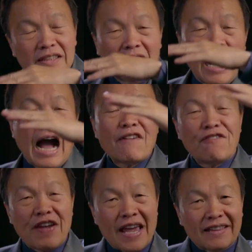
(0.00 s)
high
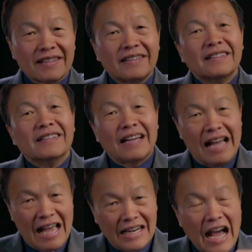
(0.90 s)
faith
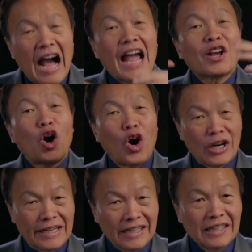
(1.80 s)
and high
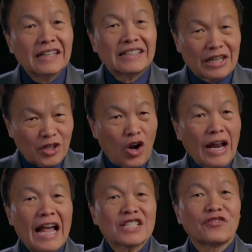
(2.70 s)
calling that God
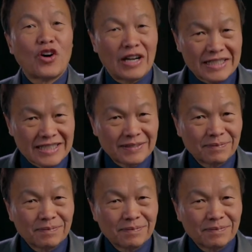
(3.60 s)
has for us.